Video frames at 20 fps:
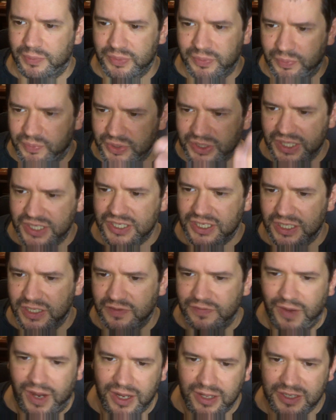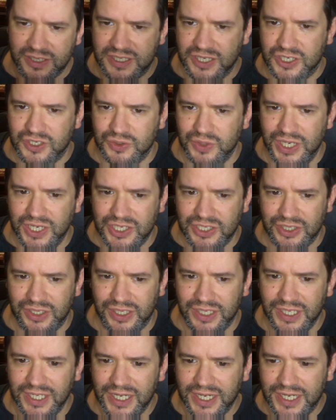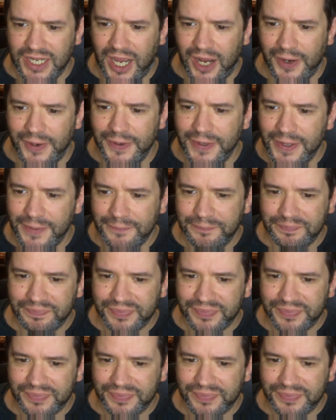a potentially violent situation. Now,